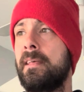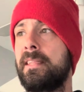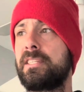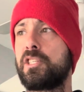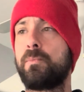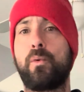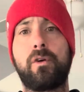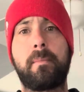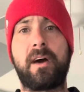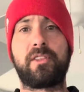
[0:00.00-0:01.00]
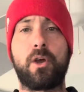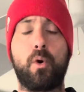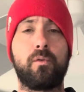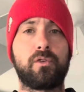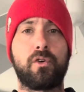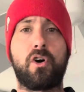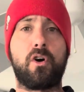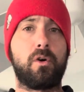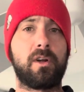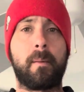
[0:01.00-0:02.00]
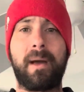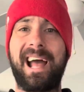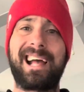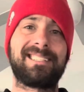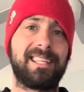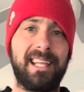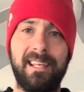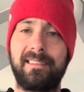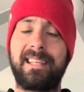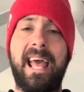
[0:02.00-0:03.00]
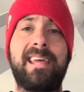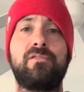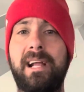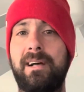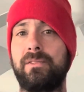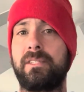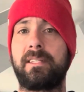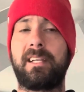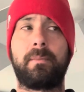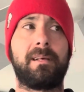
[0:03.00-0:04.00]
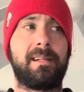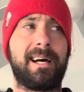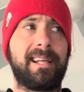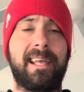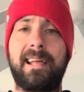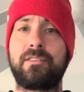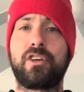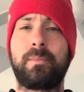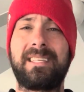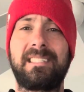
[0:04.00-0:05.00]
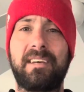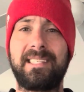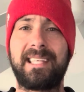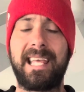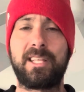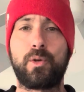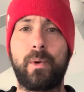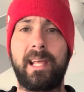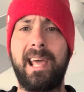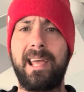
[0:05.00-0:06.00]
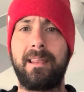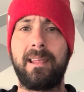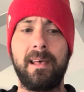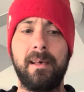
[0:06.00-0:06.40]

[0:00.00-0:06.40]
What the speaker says: This is more about the overall capacity. 10 rounds is going to be a lot. Again, it took me 17:28.